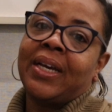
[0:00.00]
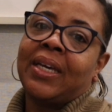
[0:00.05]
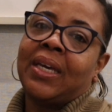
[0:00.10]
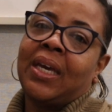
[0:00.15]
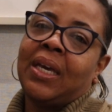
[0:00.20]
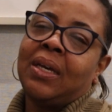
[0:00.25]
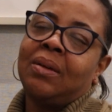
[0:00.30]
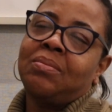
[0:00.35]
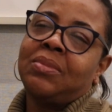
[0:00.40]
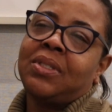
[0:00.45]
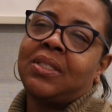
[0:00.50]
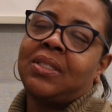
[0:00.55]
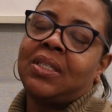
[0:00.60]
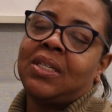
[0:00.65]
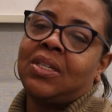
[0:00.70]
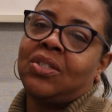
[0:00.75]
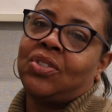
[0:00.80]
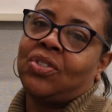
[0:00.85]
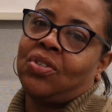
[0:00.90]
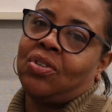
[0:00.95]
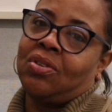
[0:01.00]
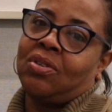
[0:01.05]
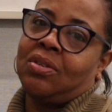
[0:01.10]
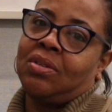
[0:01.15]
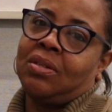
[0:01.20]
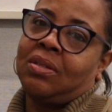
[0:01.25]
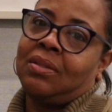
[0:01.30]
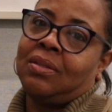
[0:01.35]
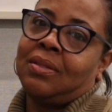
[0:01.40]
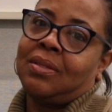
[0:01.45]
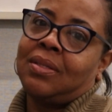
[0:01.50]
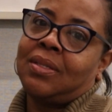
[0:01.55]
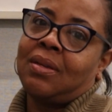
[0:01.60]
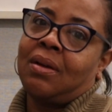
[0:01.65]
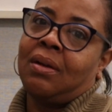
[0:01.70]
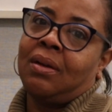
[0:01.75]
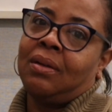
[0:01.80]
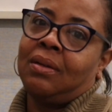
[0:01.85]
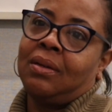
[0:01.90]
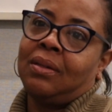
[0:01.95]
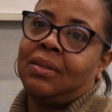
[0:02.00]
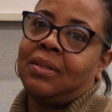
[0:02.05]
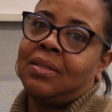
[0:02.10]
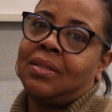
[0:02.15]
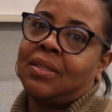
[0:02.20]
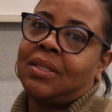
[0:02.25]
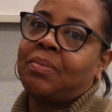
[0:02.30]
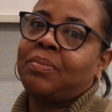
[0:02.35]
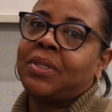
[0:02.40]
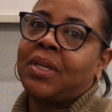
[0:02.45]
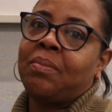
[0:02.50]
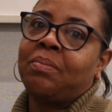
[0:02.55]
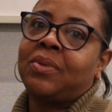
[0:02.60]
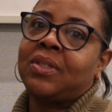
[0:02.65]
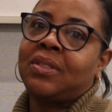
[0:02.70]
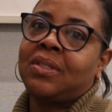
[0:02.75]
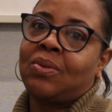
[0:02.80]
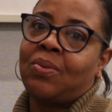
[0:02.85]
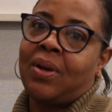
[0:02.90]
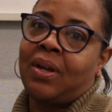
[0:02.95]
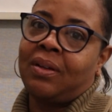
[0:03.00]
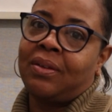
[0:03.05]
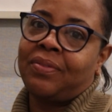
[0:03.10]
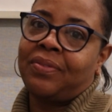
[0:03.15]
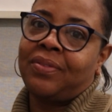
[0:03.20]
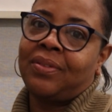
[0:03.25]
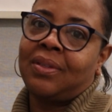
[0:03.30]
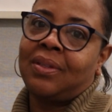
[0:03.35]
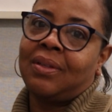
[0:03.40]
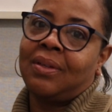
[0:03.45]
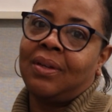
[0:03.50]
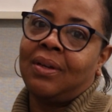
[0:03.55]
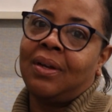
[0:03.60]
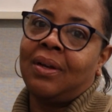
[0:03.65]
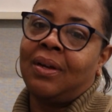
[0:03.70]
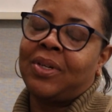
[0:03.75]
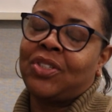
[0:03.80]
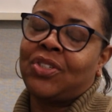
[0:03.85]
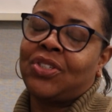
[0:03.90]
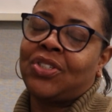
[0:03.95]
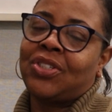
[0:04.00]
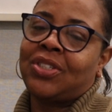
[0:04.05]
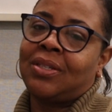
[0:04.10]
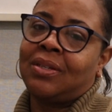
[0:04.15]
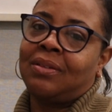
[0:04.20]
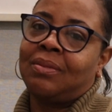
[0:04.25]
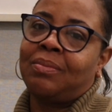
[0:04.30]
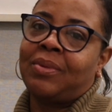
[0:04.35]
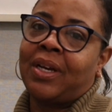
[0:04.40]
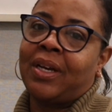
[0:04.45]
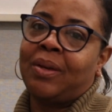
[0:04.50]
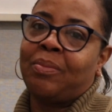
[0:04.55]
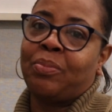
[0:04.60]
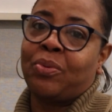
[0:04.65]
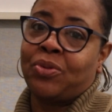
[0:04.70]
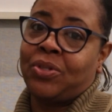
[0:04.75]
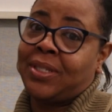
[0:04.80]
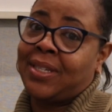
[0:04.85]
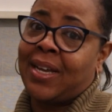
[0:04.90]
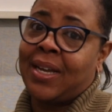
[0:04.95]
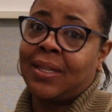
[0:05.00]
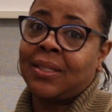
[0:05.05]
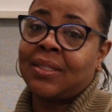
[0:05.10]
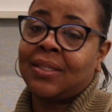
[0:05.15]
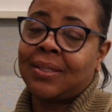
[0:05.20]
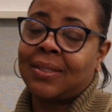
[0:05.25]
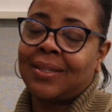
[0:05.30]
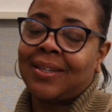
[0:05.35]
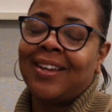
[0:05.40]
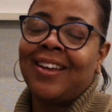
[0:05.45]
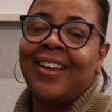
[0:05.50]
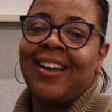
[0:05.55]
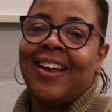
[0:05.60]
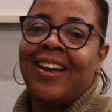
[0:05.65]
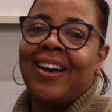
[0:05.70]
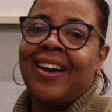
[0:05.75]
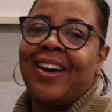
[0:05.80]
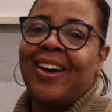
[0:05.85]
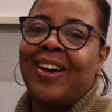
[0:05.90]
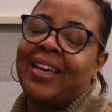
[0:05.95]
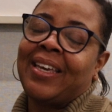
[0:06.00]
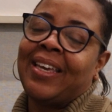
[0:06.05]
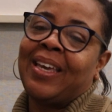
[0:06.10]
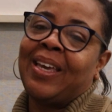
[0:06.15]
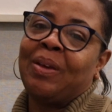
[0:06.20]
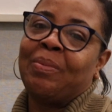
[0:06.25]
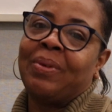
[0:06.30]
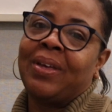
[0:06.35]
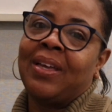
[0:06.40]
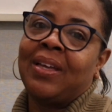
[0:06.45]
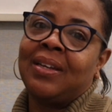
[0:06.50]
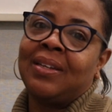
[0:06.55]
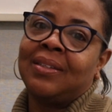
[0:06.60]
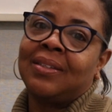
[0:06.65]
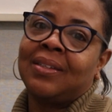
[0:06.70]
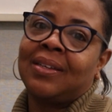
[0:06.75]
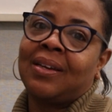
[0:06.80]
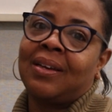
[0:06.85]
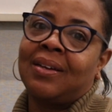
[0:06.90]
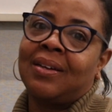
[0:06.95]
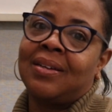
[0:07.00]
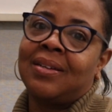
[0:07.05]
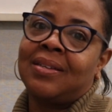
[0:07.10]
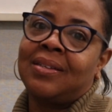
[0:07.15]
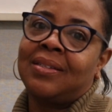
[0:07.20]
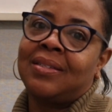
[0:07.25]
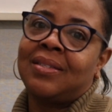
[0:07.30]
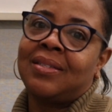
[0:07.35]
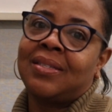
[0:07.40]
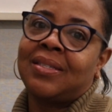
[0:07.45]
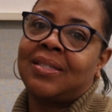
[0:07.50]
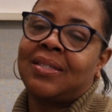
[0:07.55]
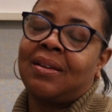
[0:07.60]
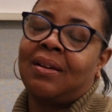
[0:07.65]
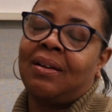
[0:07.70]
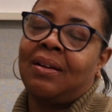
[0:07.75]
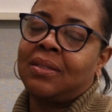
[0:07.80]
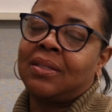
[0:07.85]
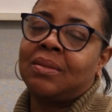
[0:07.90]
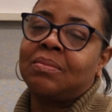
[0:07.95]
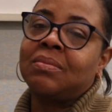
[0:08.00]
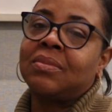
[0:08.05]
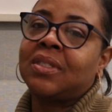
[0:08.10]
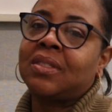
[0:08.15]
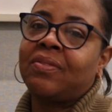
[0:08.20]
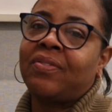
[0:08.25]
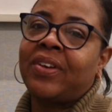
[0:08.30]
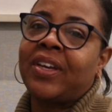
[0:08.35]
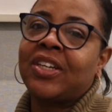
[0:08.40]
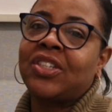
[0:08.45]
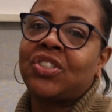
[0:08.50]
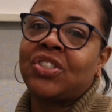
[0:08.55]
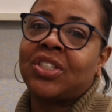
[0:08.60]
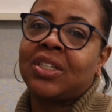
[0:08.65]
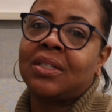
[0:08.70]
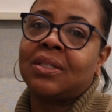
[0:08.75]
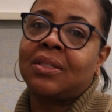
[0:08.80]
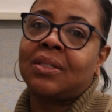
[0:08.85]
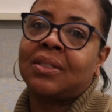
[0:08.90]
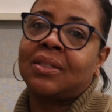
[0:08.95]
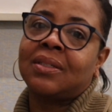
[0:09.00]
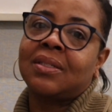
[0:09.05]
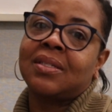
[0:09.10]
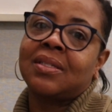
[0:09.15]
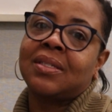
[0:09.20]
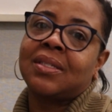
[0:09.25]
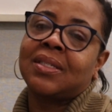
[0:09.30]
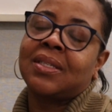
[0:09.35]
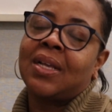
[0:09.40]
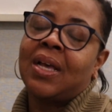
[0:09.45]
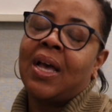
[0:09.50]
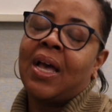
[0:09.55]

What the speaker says: I came to St. John's on September 12th, much to my protest. I came in because I had some severe chills,